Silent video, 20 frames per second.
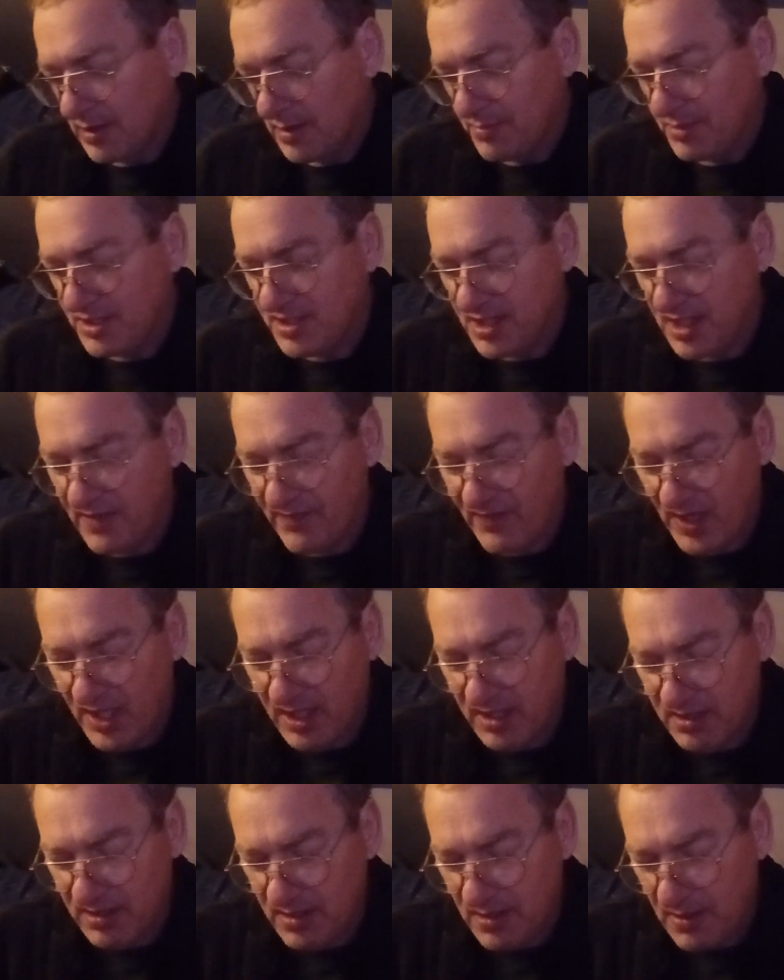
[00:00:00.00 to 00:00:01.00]
Let me see if I
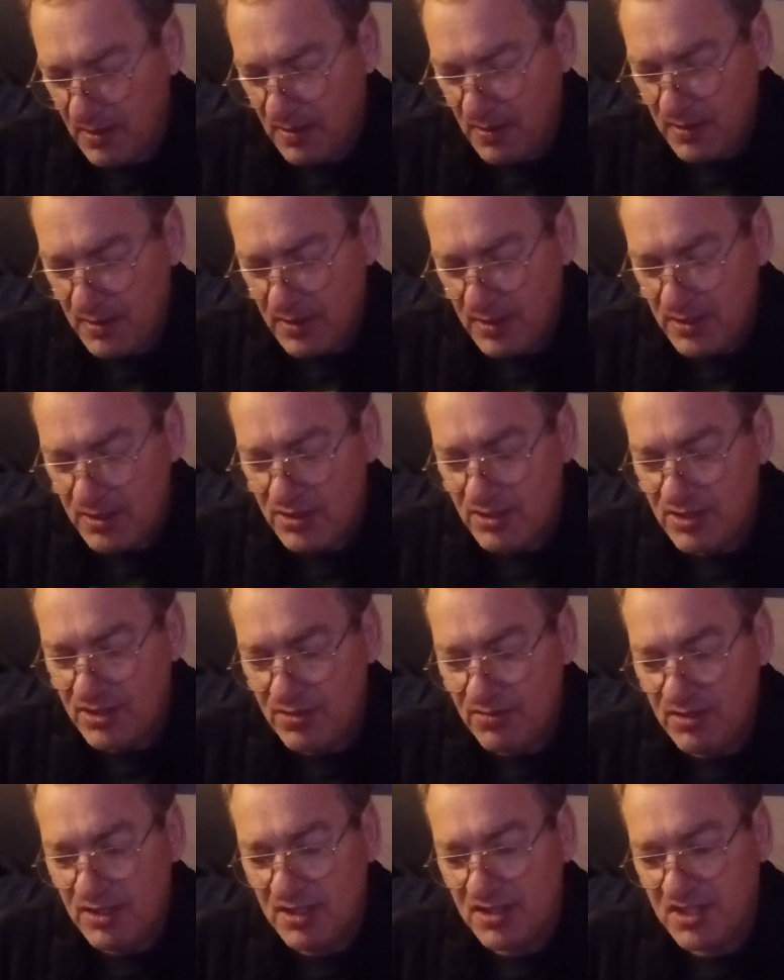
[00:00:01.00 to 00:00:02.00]
can
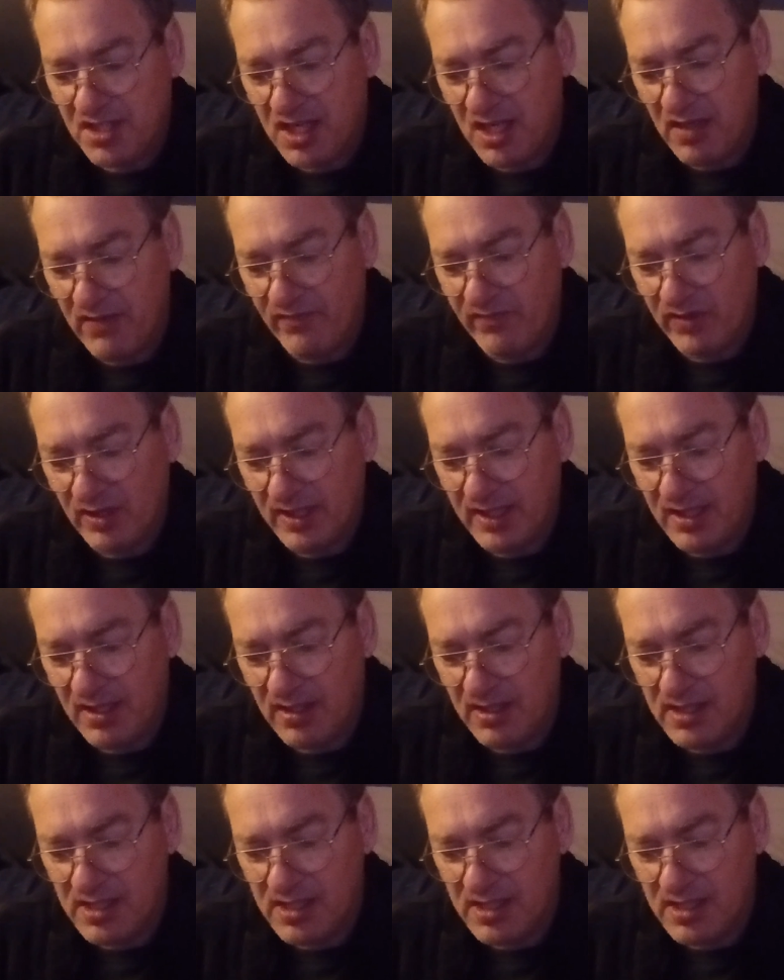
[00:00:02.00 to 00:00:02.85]
do this carefully here.